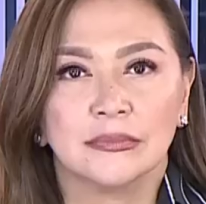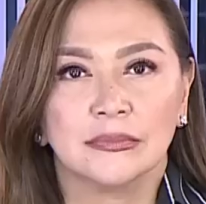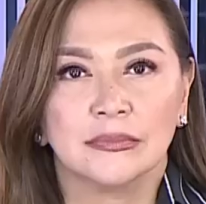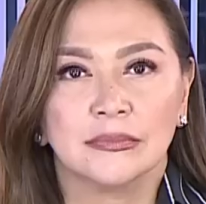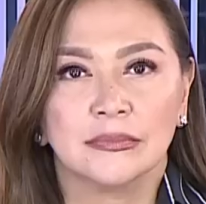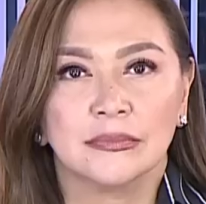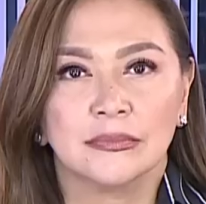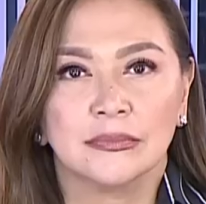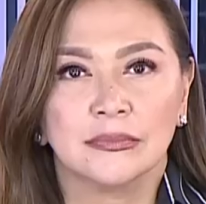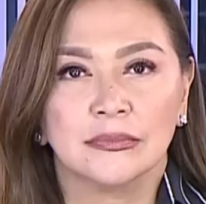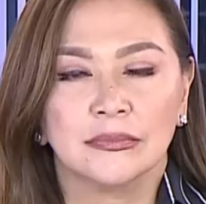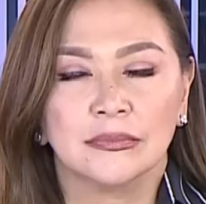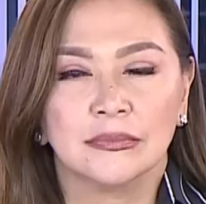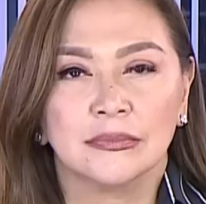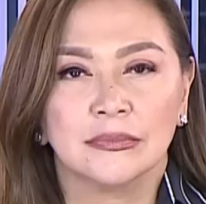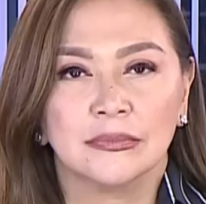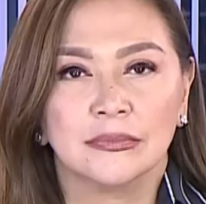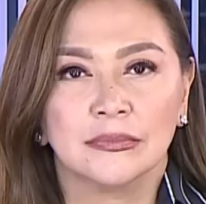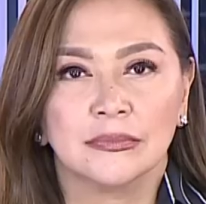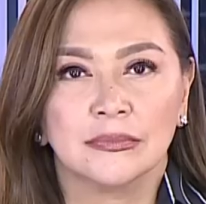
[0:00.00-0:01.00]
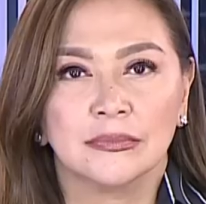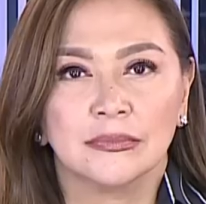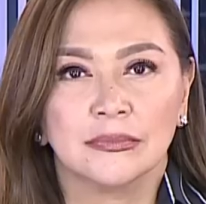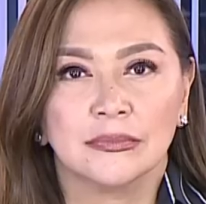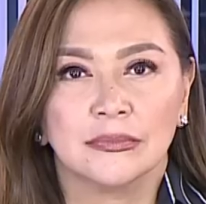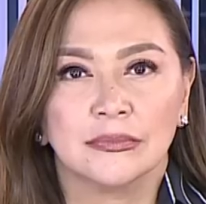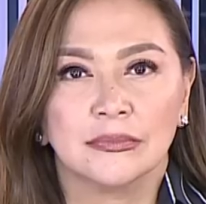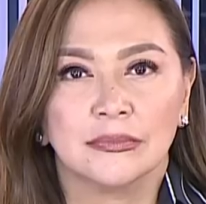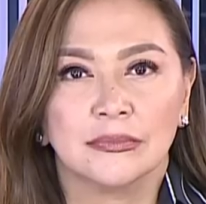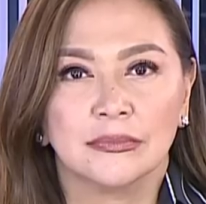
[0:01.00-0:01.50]

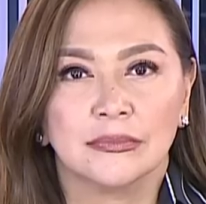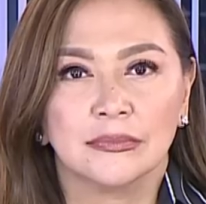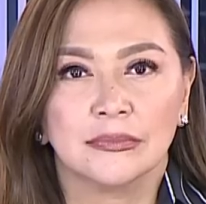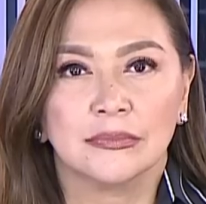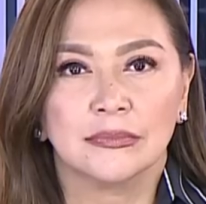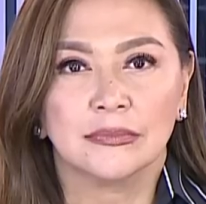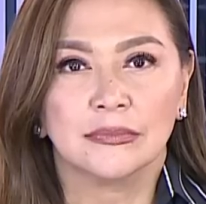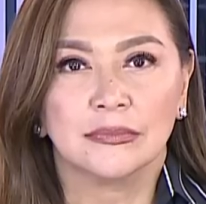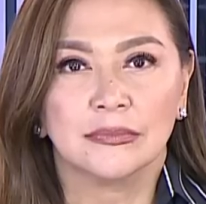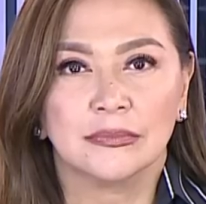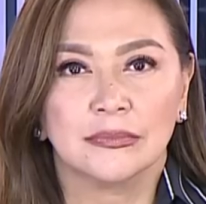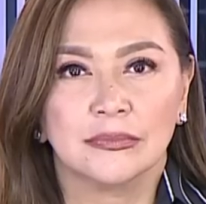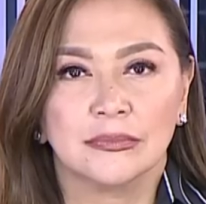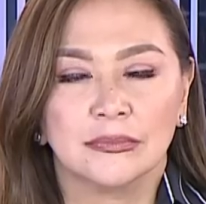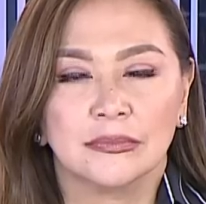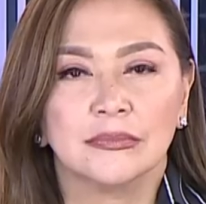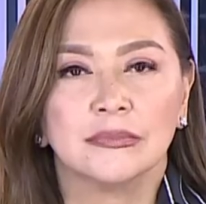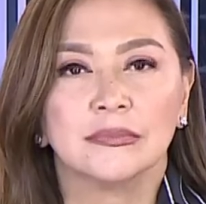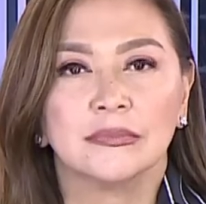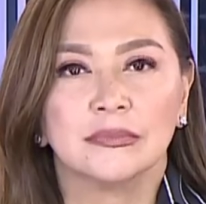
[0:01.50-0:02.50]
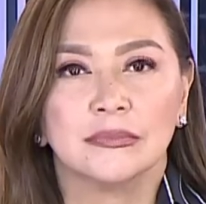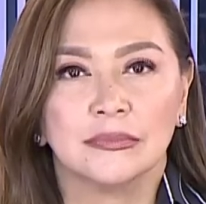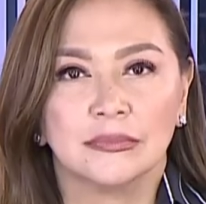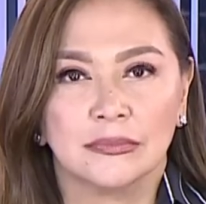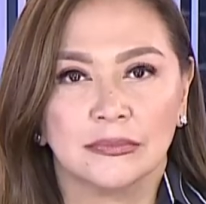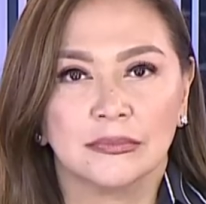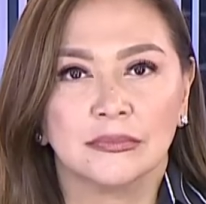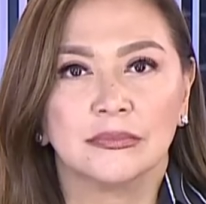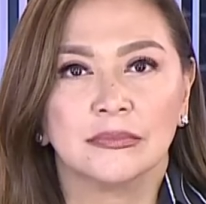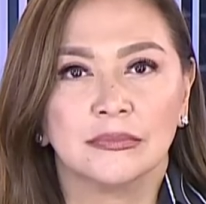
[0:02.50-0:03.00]

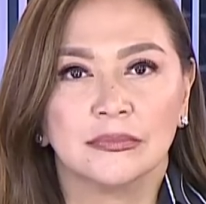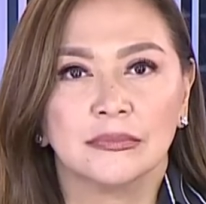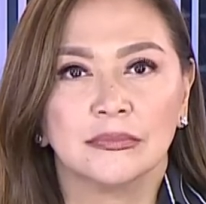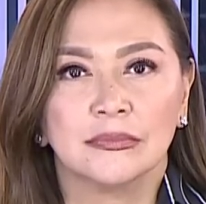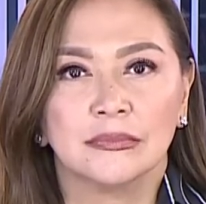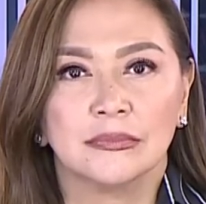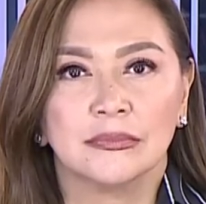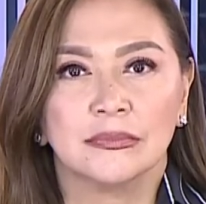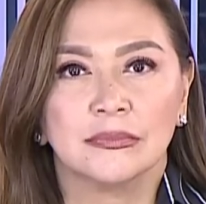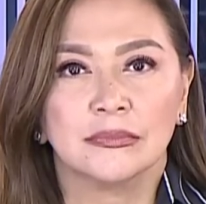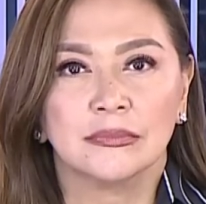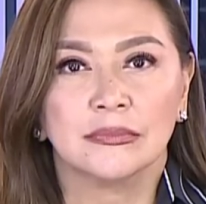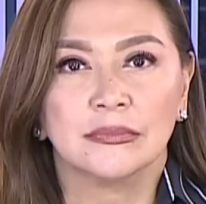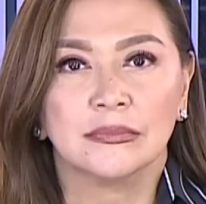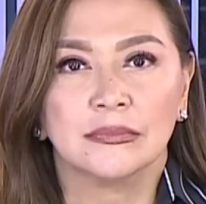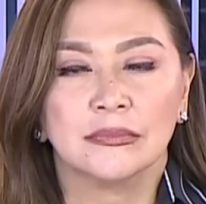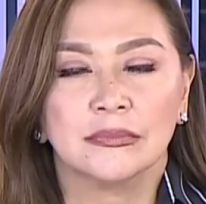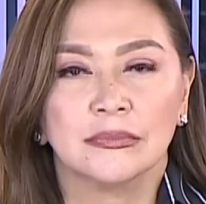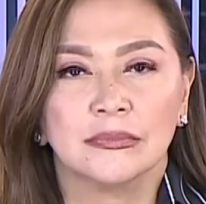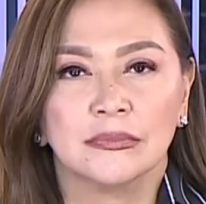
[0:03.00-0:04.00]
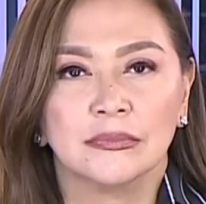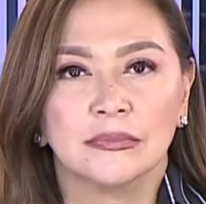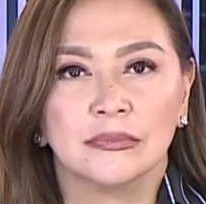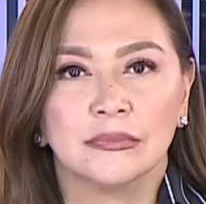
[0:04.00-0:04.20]
(not speaking)